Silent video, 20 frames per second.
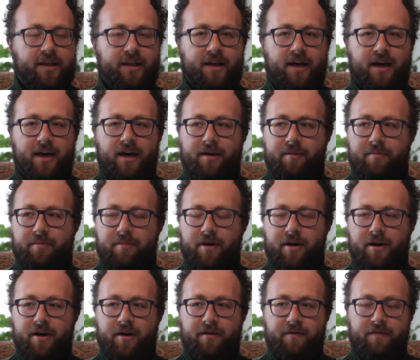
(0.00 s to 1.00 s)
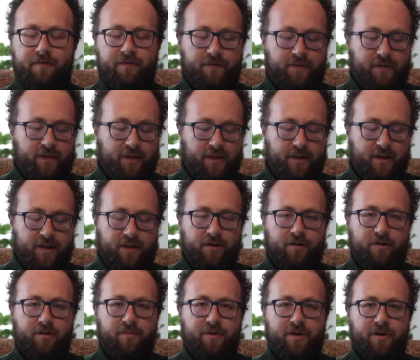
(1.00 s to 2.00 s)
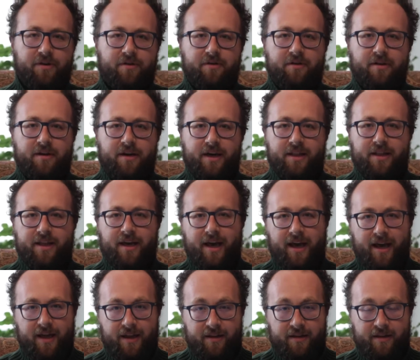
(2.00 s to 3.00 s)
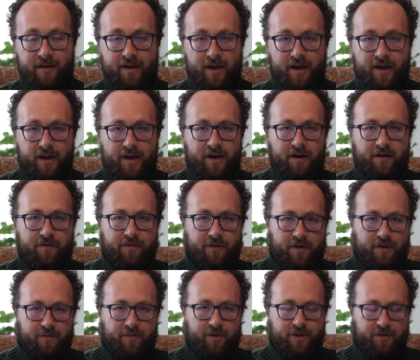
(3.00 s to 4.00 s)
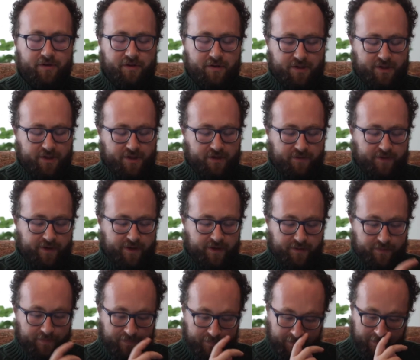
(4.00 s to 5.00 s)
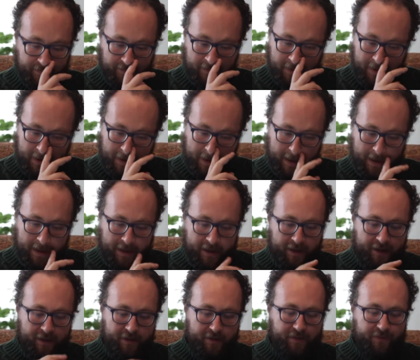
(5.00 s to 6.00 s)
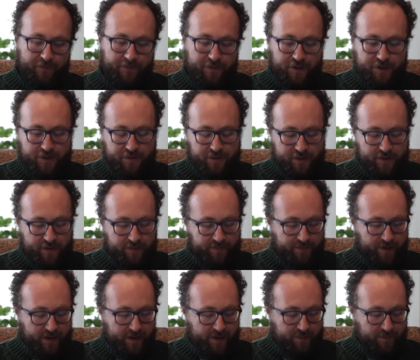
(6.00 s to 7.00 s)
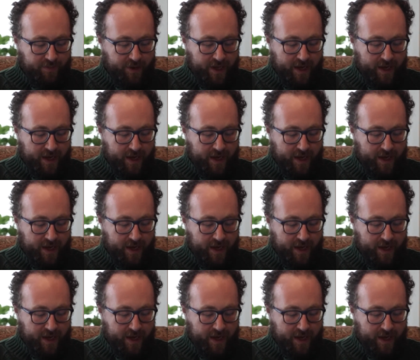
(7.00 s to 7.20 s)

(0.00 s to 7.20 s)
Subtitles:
time of the Noda Yehuda at the end of Noda Yehuda's career. So the first volume we